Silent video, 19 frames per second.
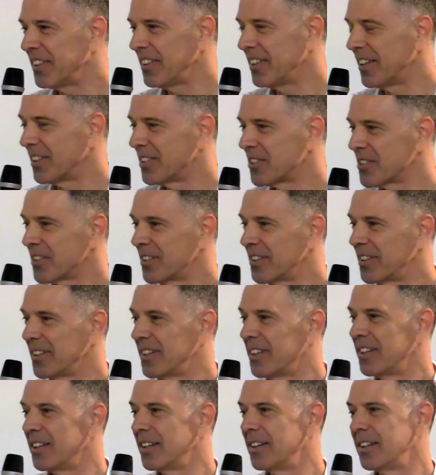Yes?
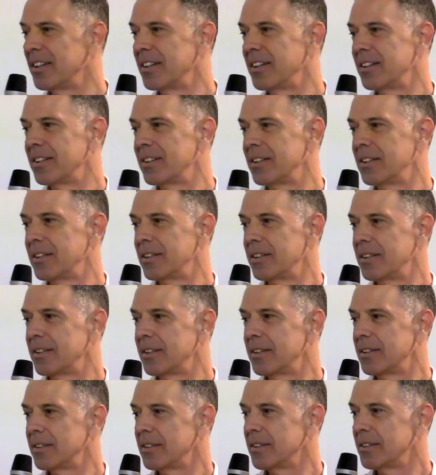Do you know
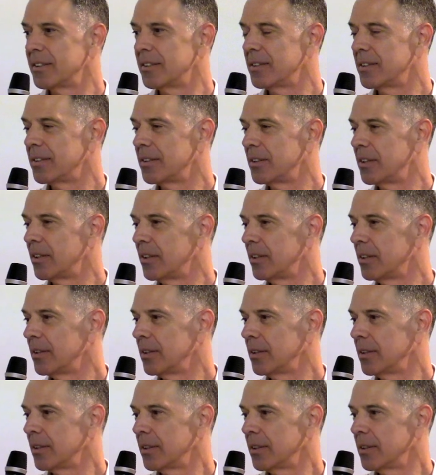if
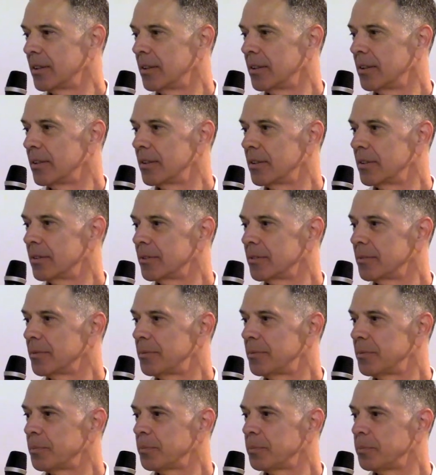this has ever been
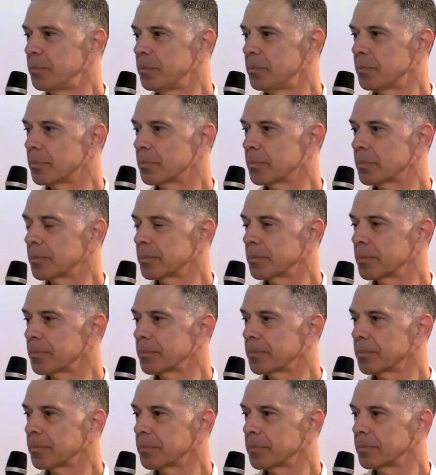used for
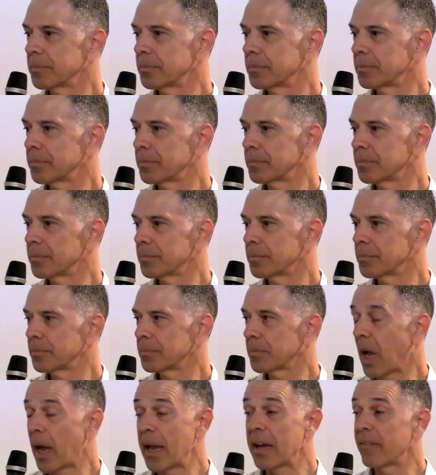end-of-life anxiety?
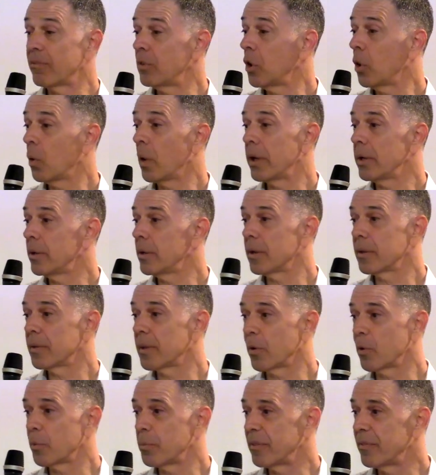I have no idea.
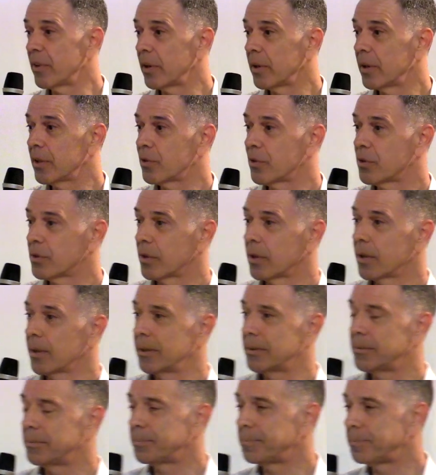That would be very interesting.
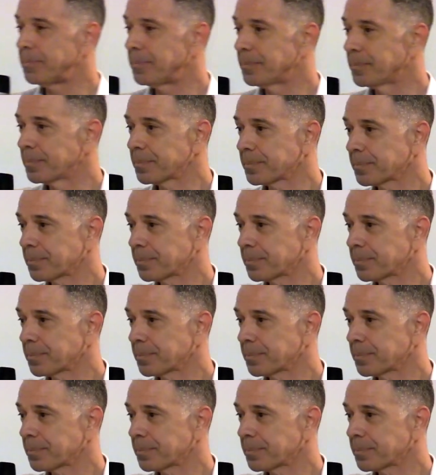Mm-hmm.